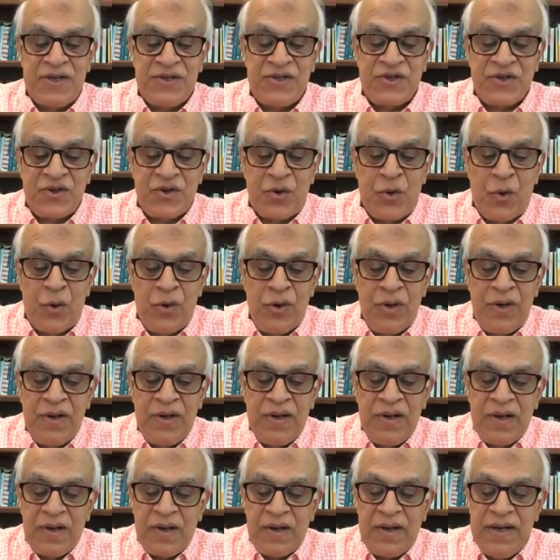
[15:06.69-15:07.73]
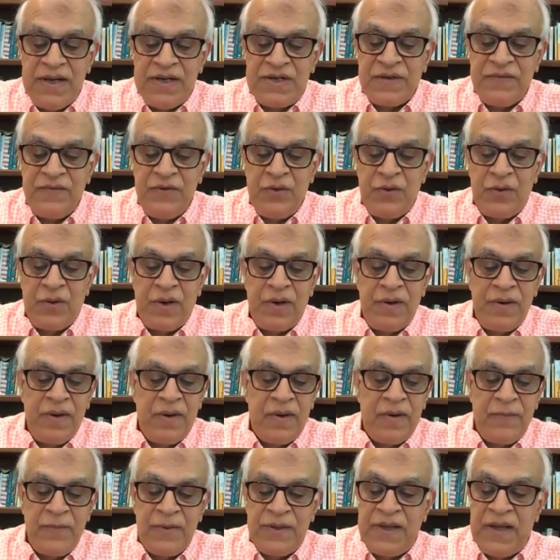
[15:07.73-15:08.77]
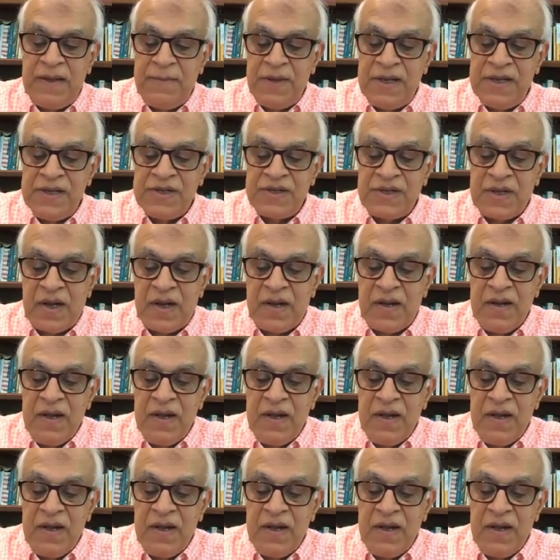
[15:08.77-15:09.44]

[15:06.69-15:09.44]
scroll interview with him is,